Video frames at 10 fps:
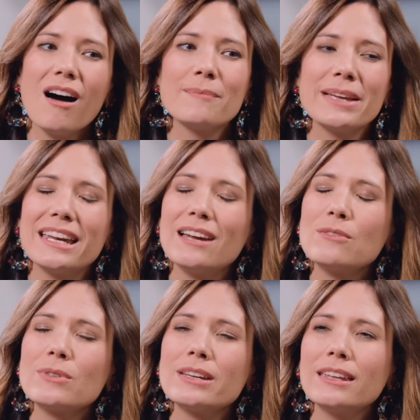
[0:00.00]
oh man, I
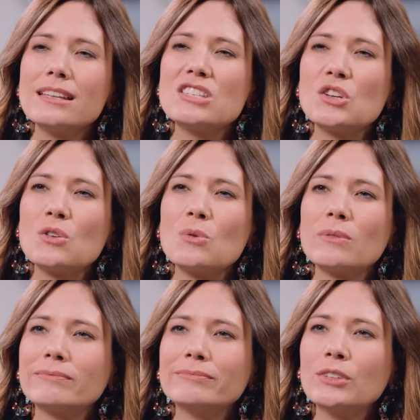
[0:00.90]
really
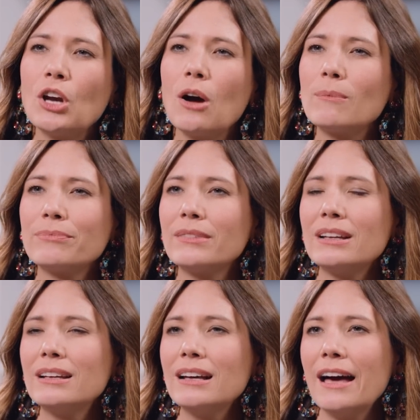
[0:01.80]
do, you know,
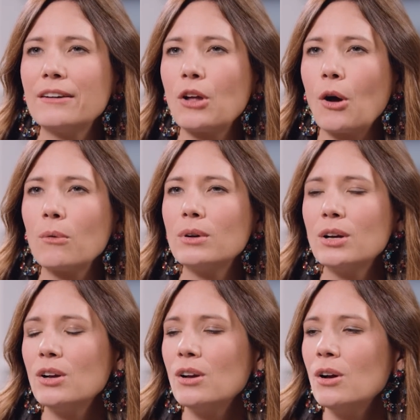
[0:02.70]
I don't know,
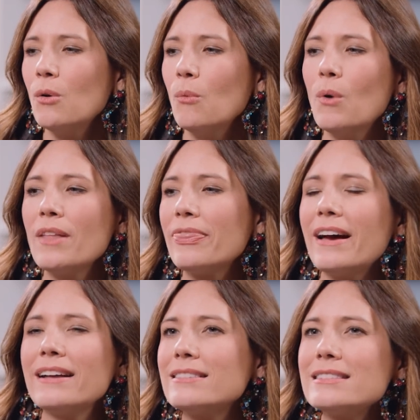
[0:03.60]
want
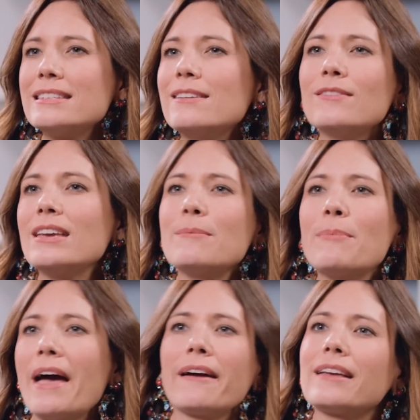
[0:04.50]
that TV
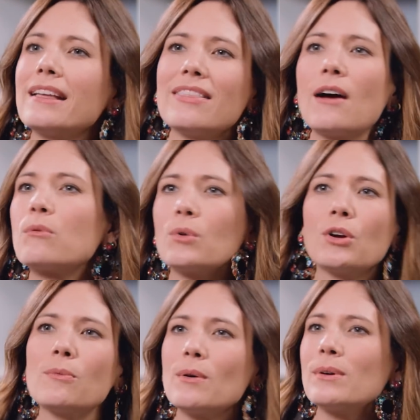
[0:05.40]
back in that
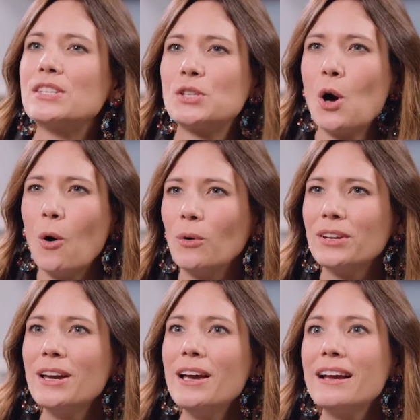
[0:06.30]
room that we sold.